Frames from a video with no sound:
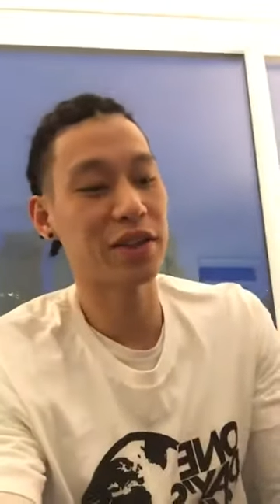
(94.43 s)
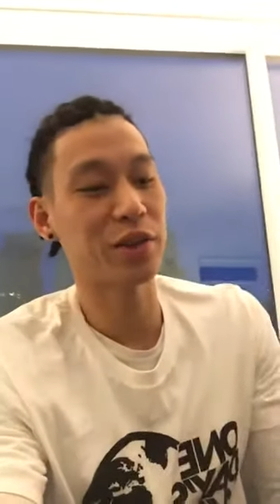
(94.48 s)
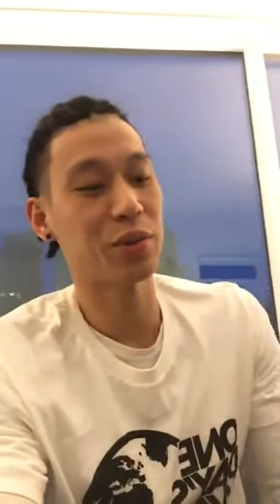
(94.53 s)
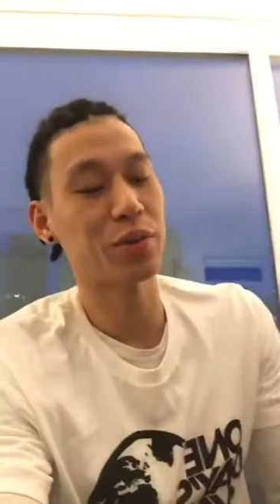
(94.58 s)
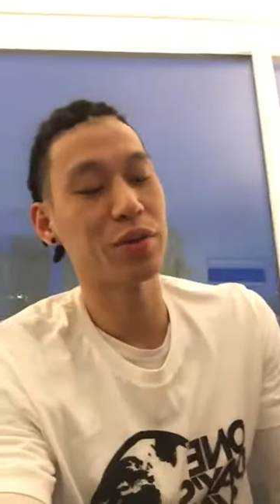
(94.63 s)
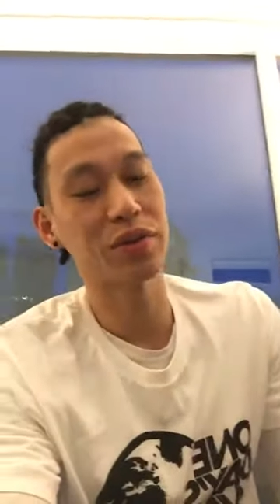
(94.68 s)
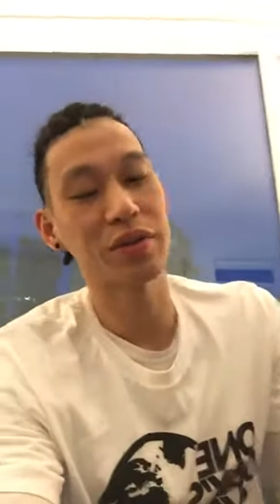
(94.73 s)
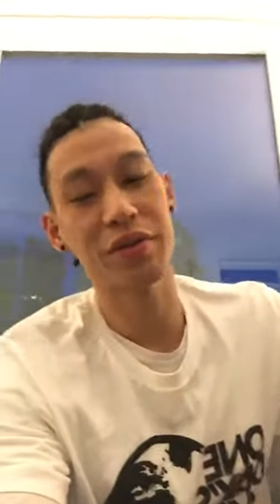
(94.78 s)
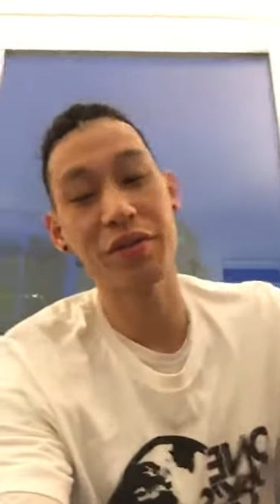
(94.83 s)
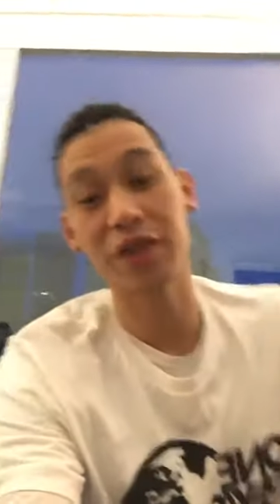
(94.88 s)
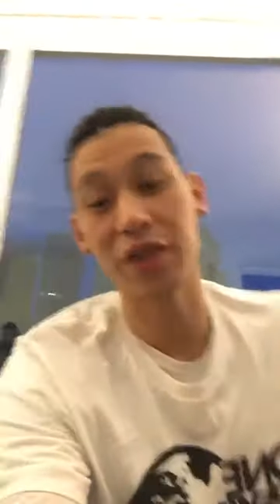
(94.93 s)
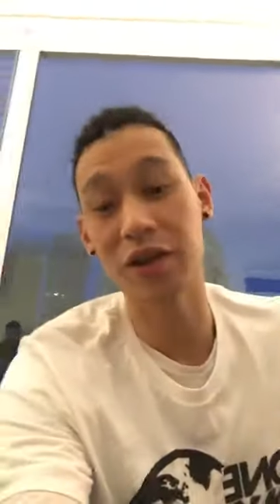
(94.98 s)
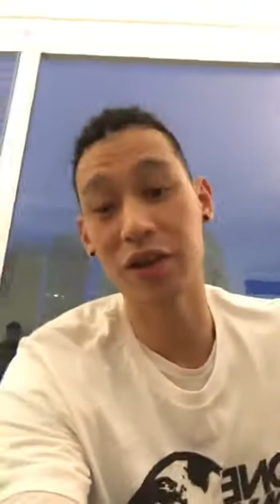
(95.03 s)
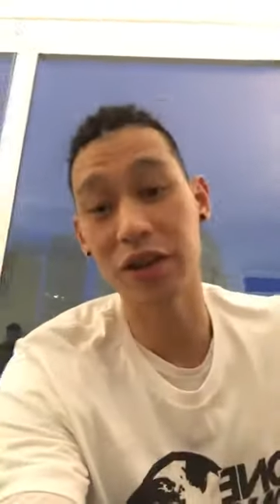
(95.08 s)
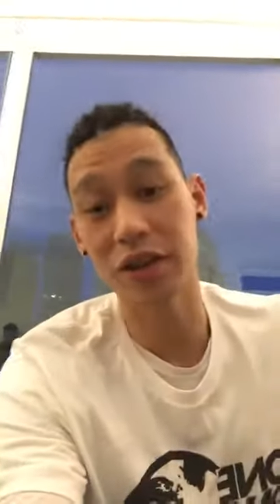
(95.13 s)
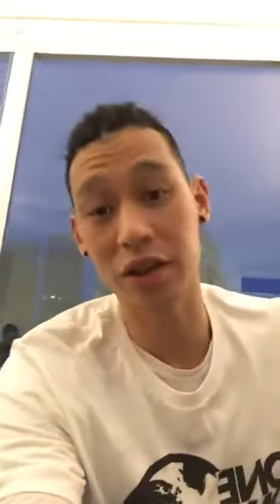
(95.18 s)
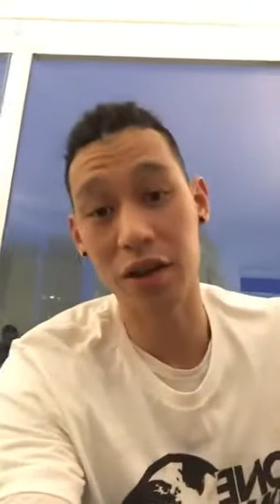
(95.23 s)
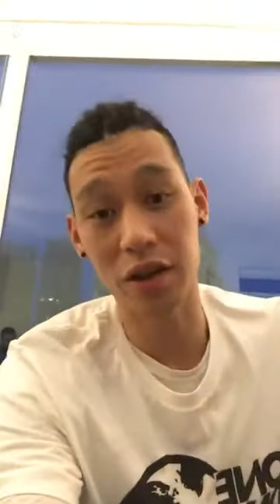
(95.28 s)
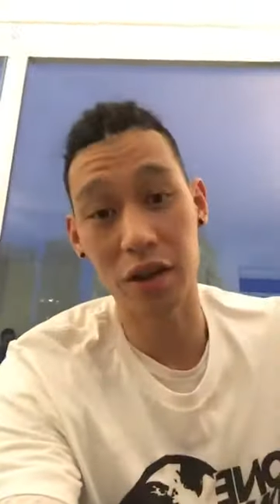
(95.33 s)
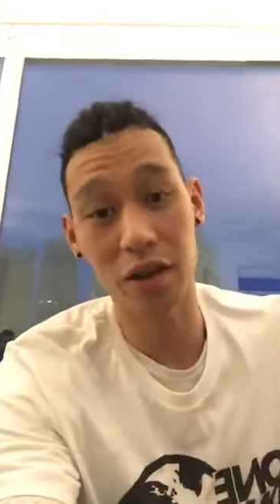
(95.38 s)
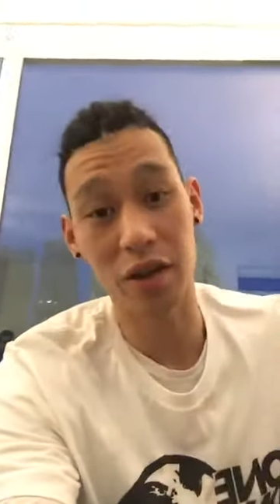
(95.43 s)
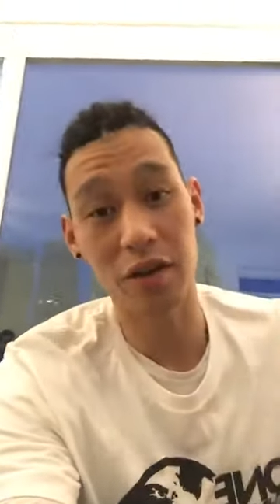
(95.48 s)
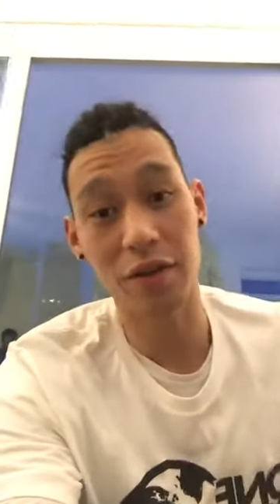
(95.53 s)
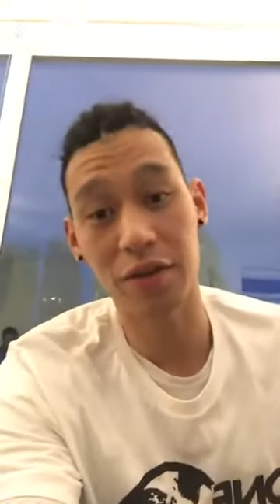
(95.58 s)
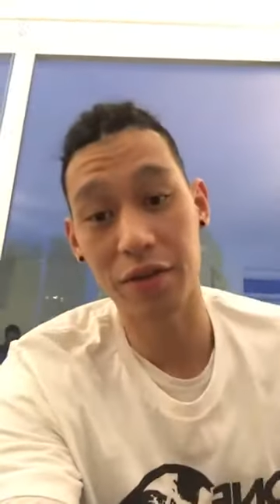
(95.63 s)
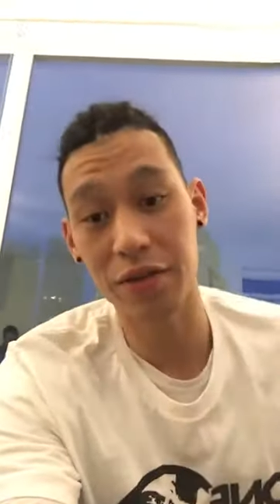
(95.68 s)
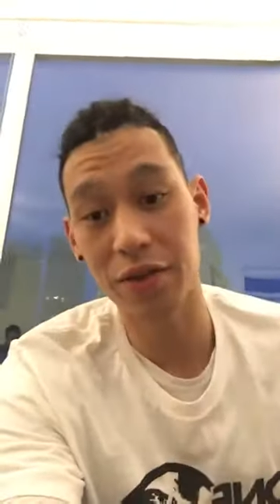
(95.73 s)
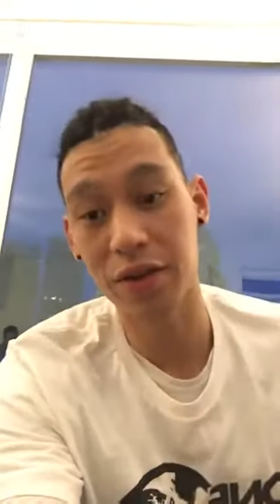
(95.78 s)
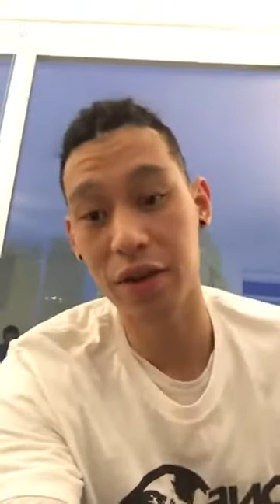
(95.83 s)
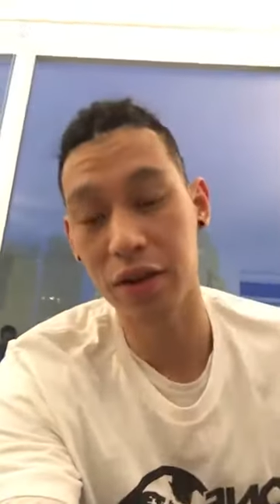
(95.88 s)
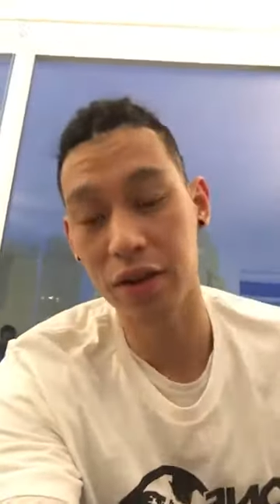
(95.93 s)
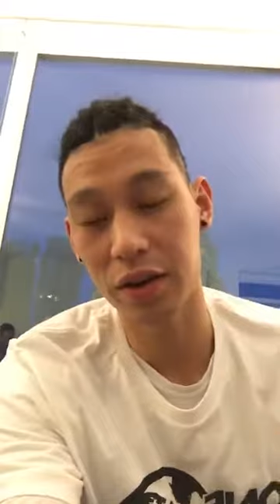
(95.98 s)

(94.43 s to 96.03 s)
year was the first year of